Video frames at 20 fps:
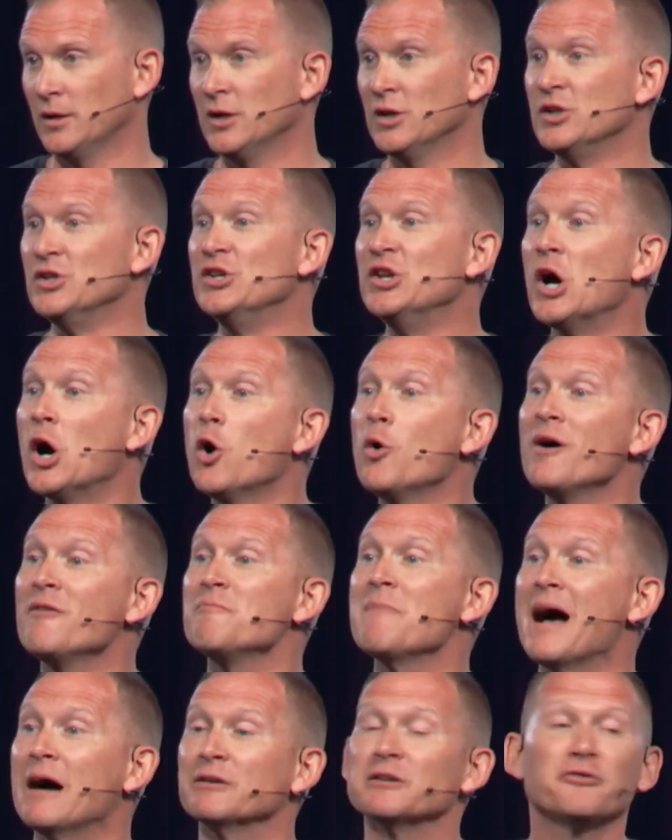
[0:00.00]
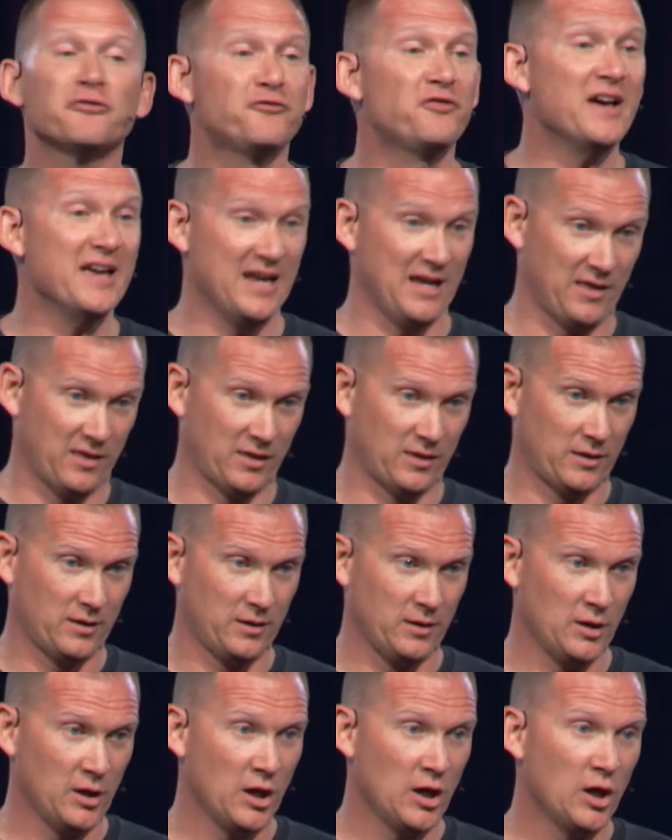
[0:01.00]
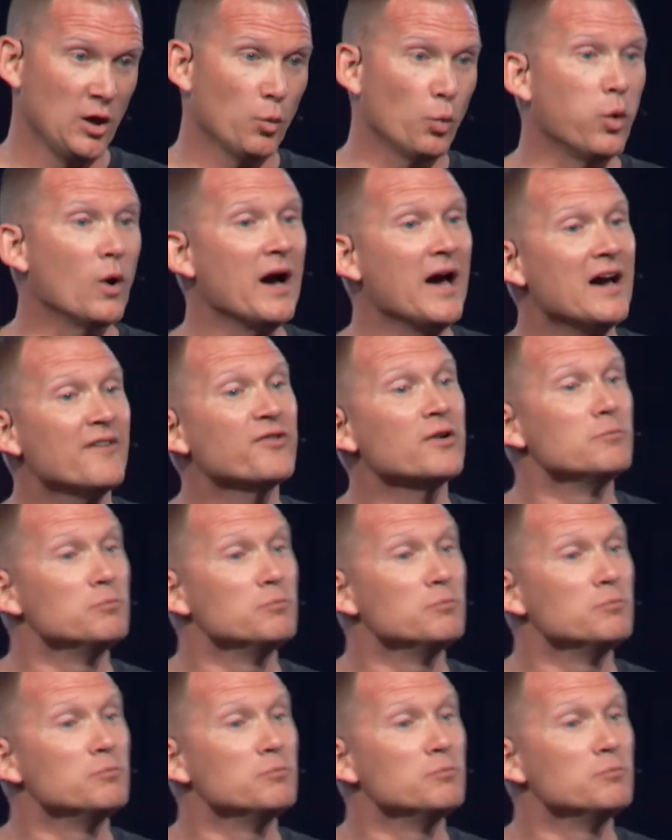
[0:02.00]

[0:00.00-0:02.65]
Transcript: No amount of faith will ever